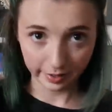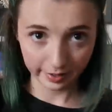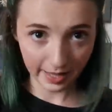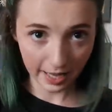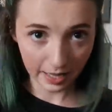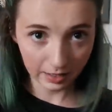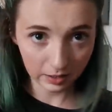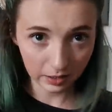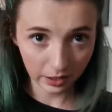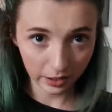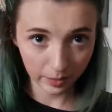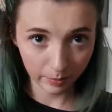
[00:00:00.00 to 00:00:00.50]

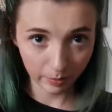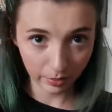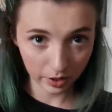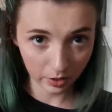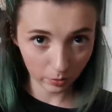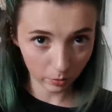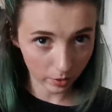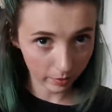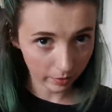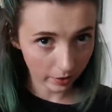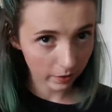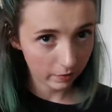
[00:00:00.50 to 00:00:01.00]
that clip
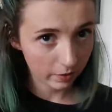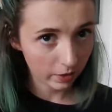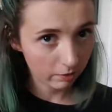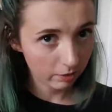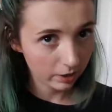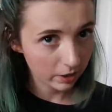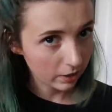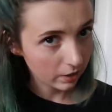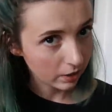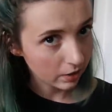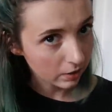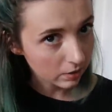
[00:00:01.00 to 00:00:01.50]
is one of my
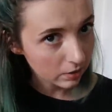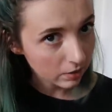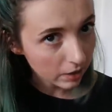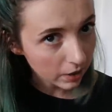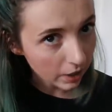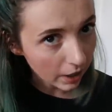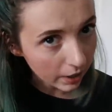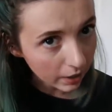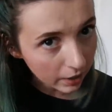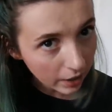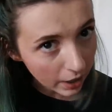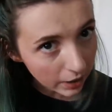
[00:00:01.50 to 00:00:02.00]
favorite things,
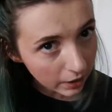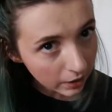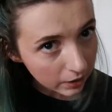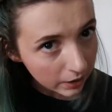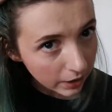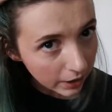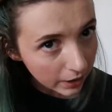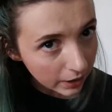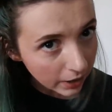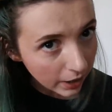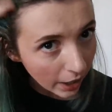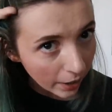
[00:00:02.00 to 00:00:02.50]
and I kind of
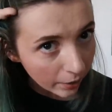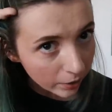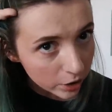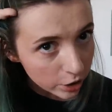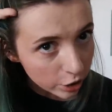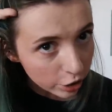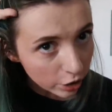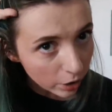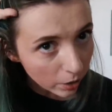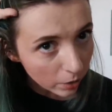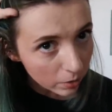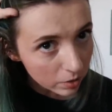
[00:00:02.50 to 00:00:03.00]
like how
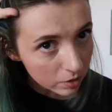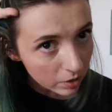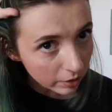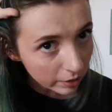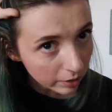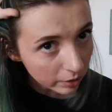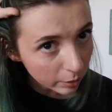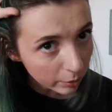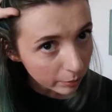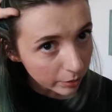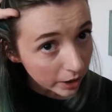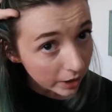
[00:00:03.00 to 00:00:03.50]
it shows a
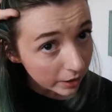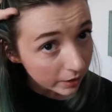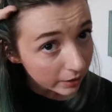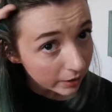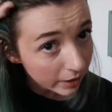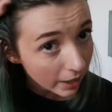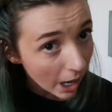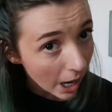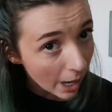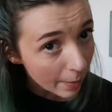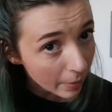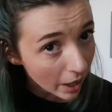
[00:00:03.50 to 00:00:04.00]
little bit.
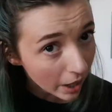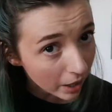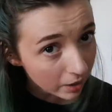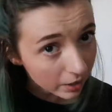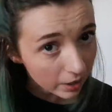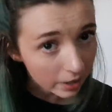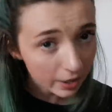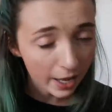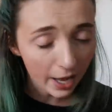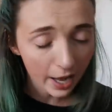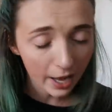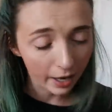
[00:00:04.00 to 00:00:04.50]
I'm
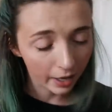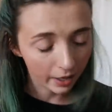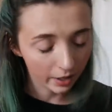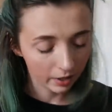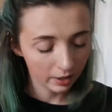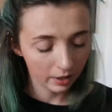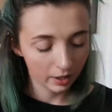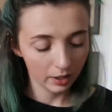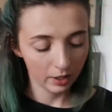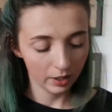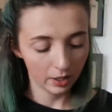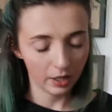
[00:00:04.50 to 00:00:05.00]
into that.
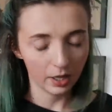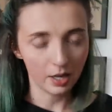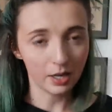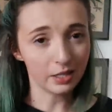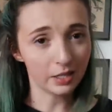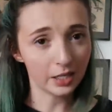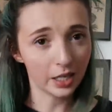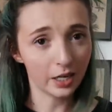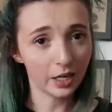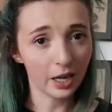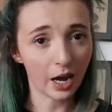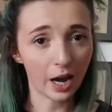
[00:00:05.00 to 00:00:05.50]

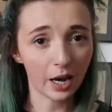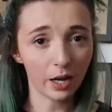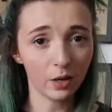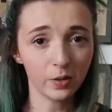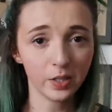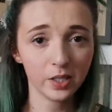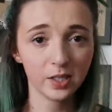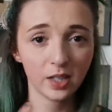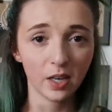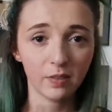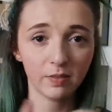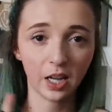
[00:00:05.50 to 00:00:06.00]
And then I
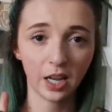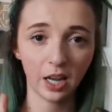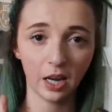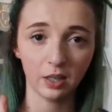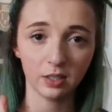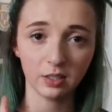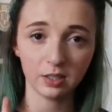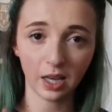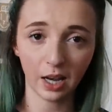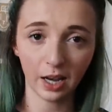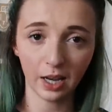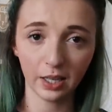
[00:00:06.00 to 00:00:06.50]
always have a
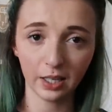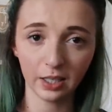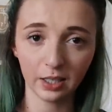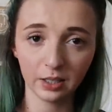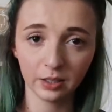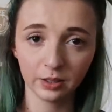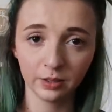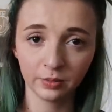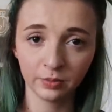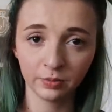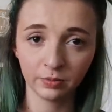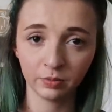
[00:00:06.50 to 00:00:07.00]
hair
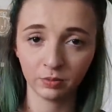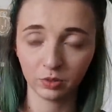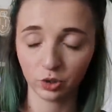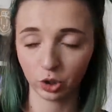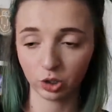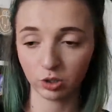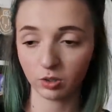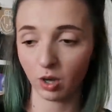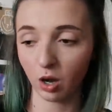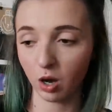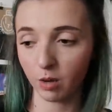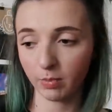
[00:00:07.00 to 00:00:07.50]
tie
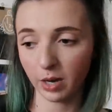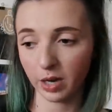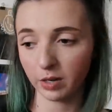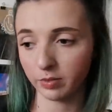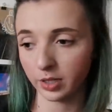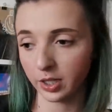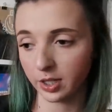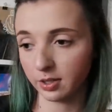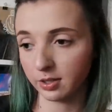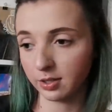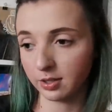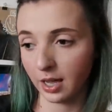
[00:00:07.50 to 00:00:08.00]
just on my
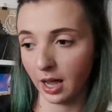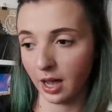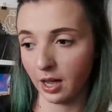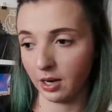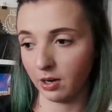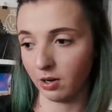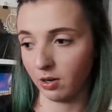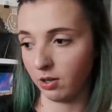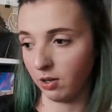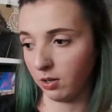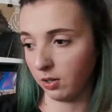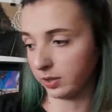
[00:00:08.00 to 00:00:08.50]
wrist
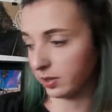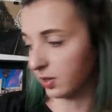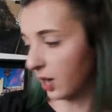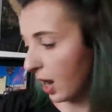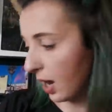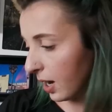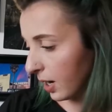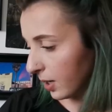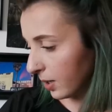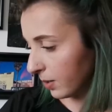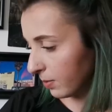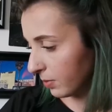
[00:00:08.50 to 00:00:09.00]
at all
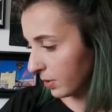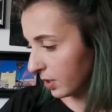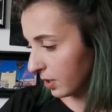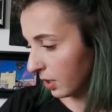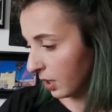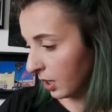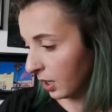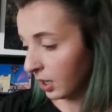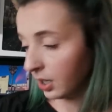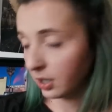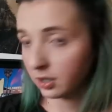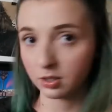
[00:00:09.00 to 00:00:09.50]
times,
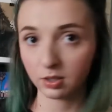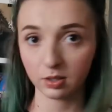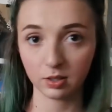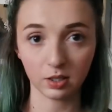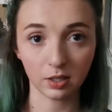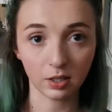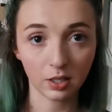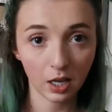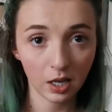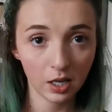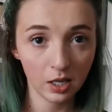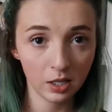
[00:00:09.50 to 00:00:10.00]

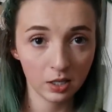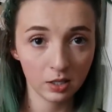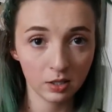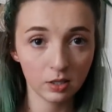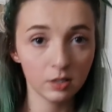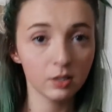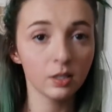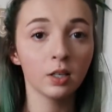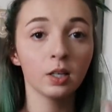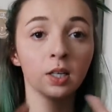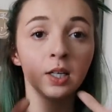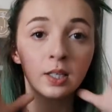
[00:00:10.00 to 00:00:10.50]
just in
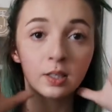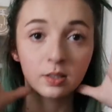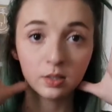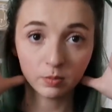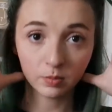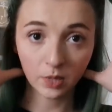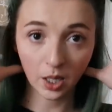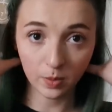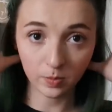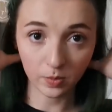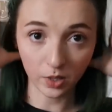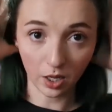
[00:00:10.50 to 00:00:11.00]
case.
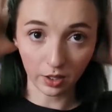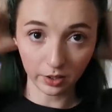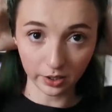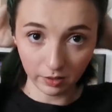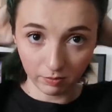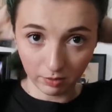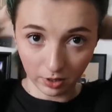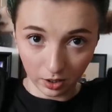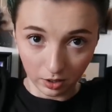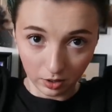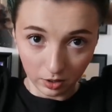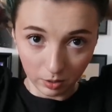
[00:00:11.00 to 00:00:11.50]
Sometimes I'll
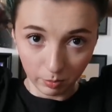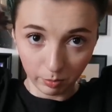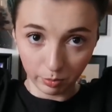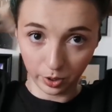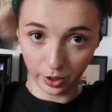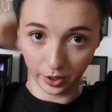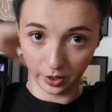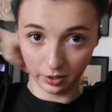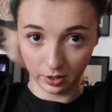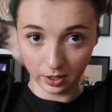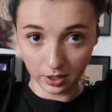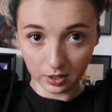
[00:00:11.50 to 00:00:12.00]
even
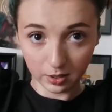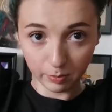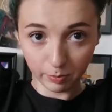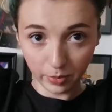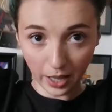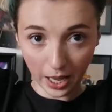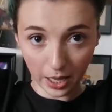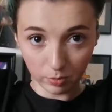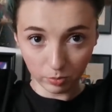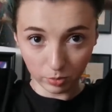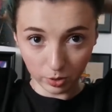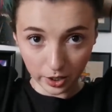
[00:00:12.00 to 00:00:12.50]
put this
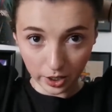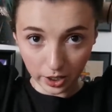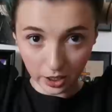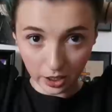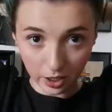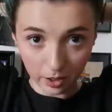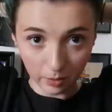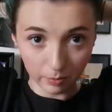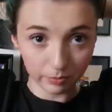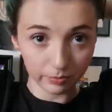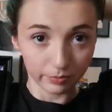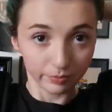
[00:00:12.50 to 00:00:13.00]
bad boy
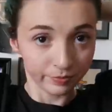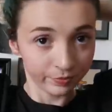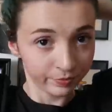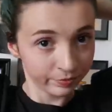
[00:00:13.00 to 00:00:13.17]
up.